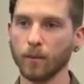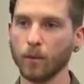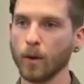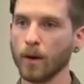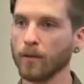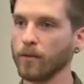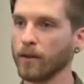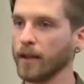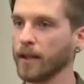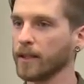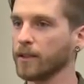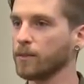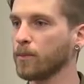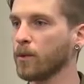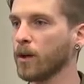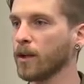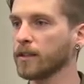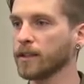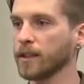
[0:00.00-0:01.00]
wherever it gets
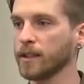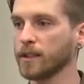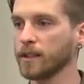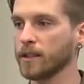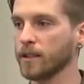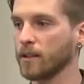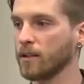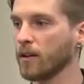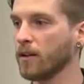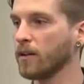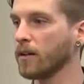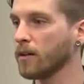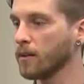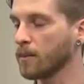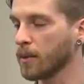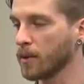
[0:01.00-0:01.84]
processed and turned into